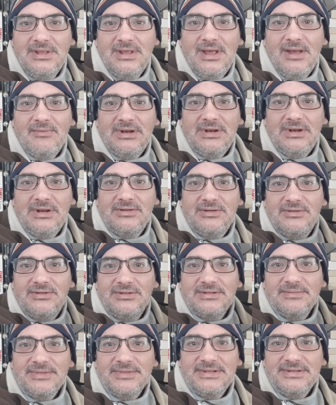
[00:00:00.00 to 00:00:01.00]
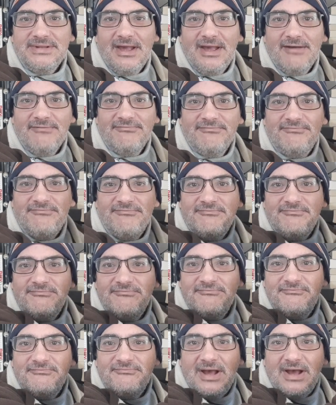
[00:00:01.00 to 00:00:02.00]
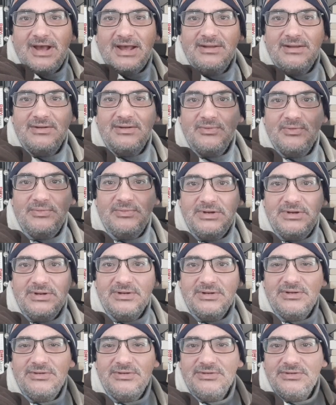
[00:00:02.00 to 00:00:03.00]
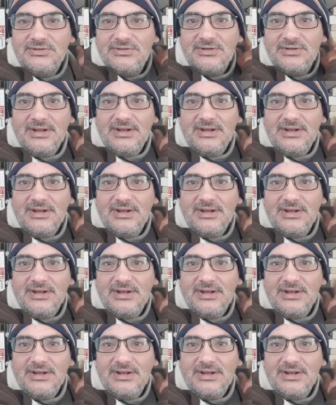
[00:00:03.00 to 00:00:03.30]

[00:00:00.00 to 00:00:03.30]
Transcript: We're going to do some stuff. I don't know what we're going to do.